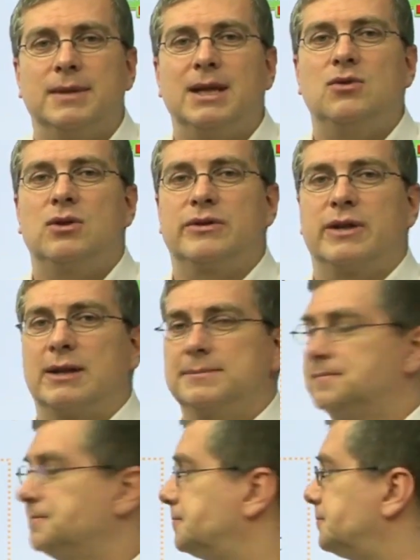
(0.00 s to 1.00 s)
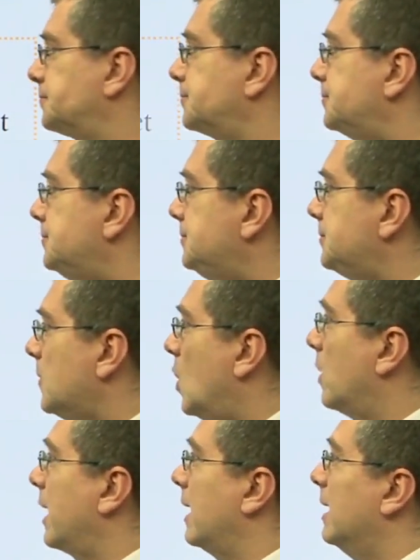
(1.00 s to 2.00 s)
Interesting.
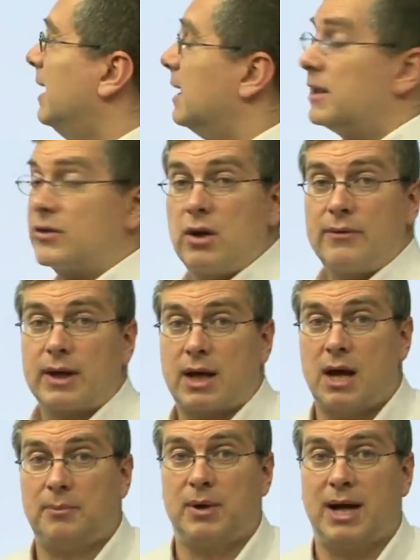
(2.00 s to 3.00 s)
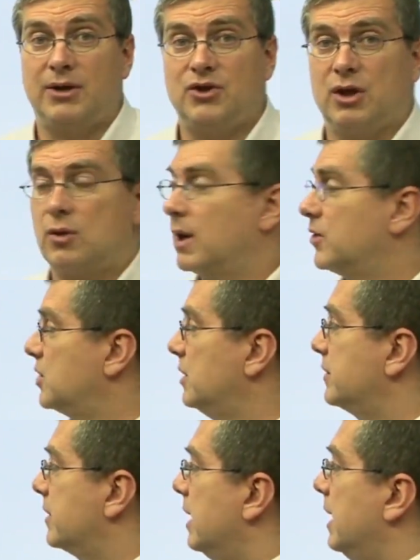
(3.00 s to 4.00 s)
Okay, let's go over the comprehension
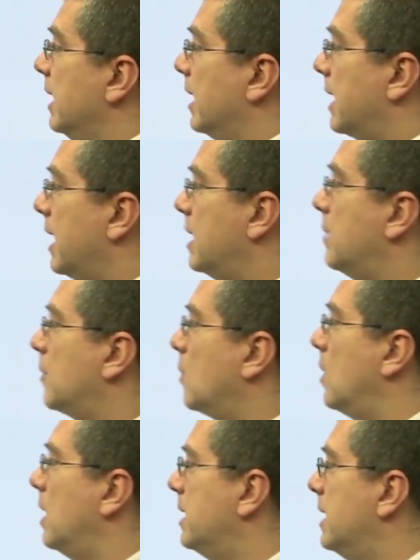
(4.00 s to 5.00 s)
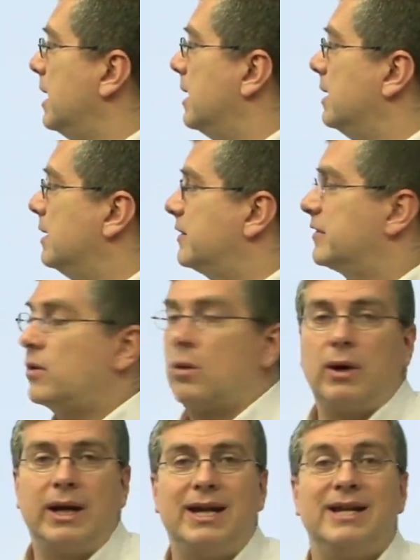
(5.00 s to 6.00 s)
questions. Again, number one, this
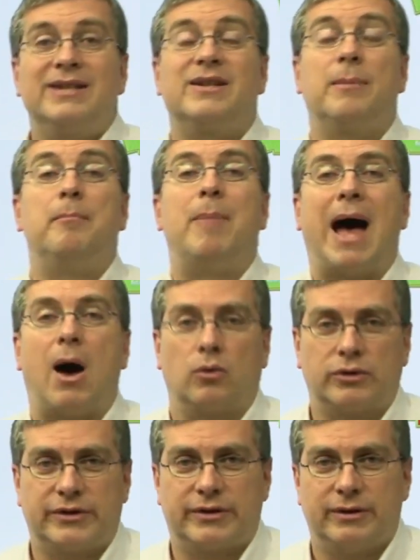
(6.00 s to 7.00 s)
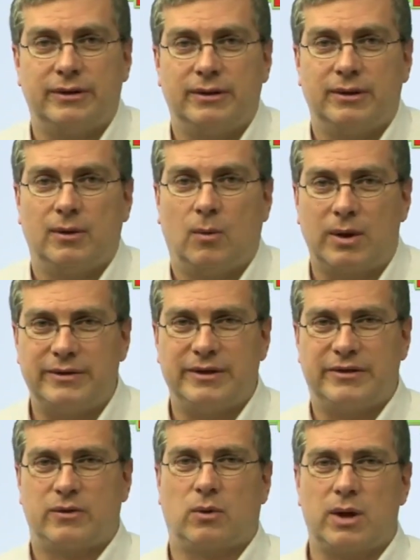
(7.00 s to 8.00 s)
story is about. What is
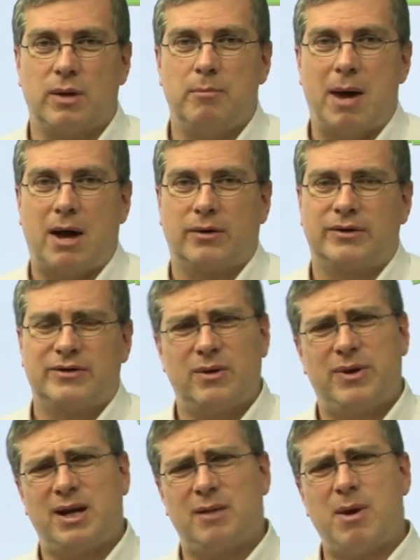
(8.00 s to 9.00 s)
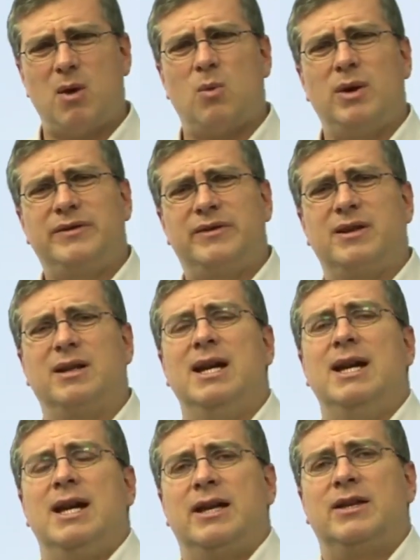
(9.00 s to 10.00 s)
this story about? So think about what's the
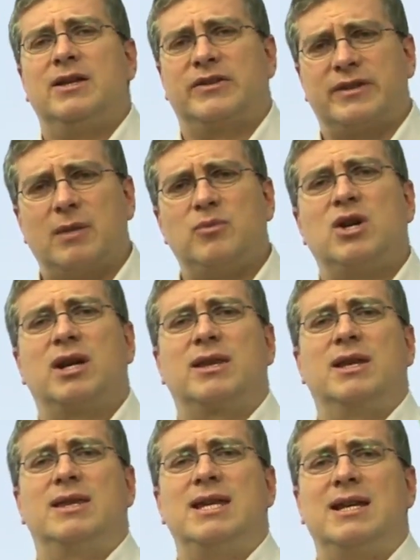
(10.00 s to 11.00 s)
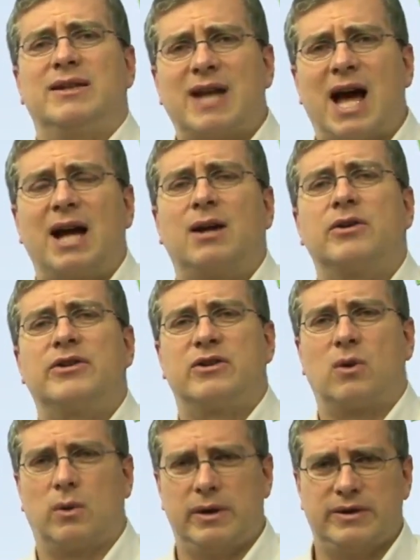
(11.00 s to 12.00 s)
subject that the entire
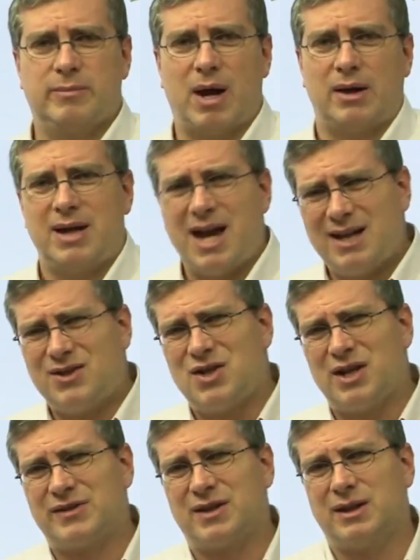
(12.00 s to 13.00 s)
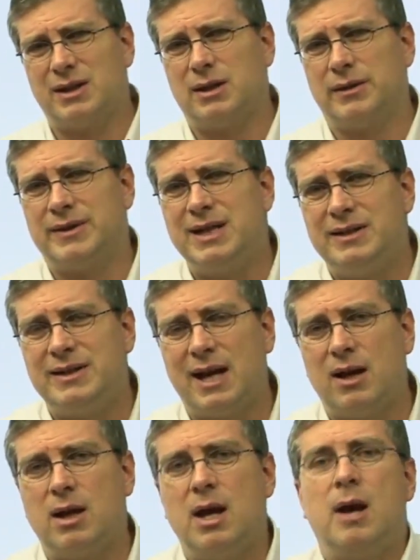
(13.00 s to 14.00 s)
story is about. Not just a little
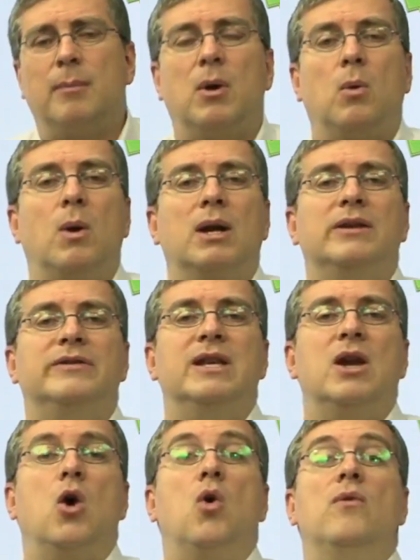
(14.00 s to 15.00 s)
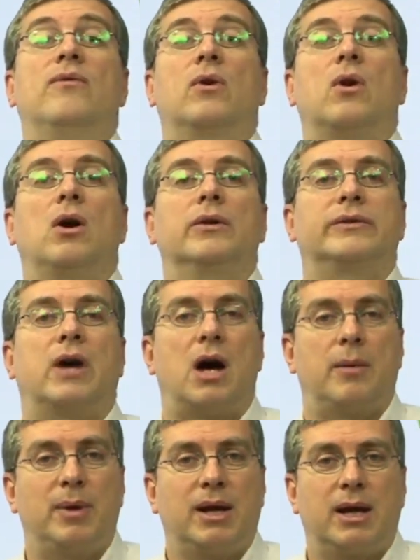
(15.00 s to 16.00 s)
detail, but what is the overall
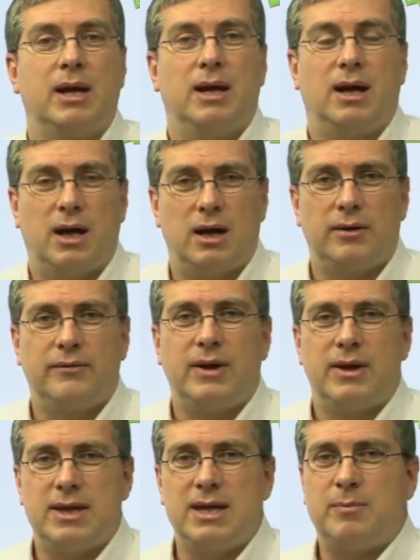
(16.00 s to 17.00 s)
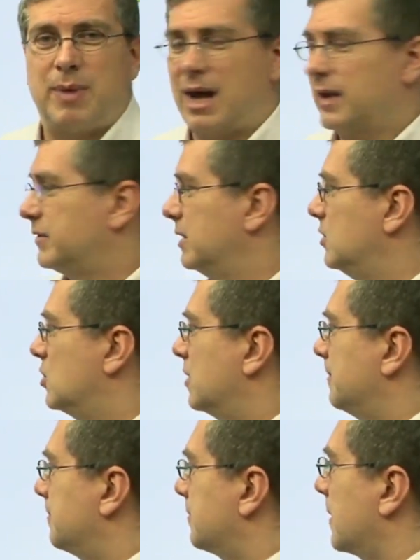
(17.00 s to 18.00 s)
topic of the
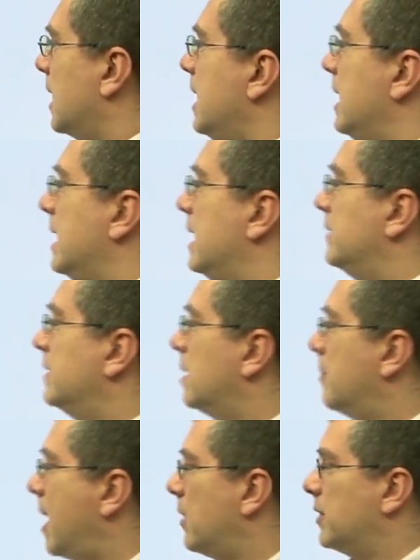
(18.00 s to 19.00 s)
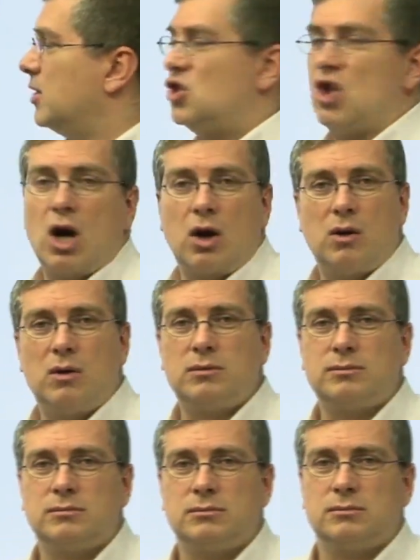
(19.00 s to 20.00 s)
passage. Is it about the
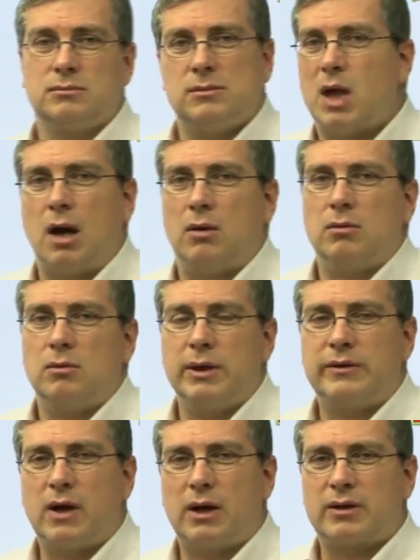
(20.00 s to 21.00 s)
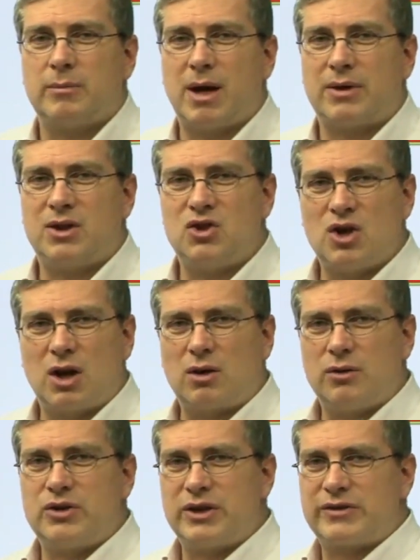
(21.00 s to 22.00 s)
jungle? No, we talked about the
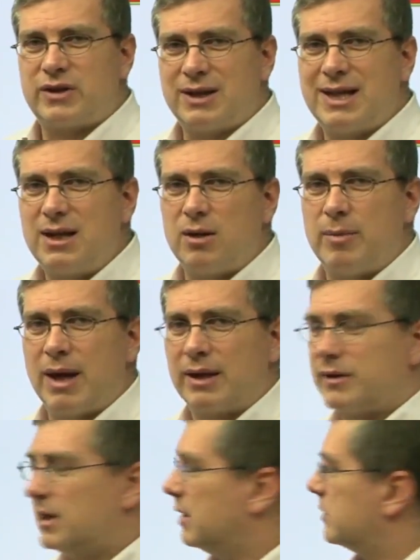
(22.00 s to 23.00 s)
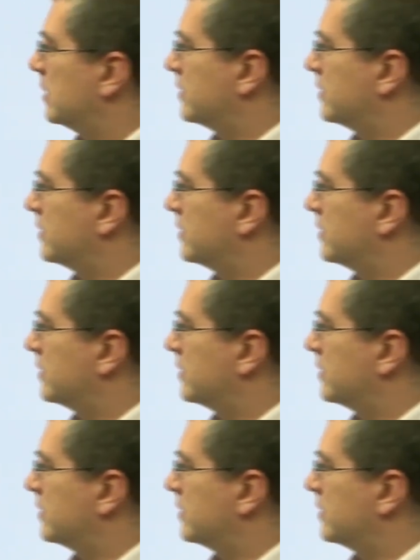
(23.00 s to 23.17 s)
jungle just a little bit. So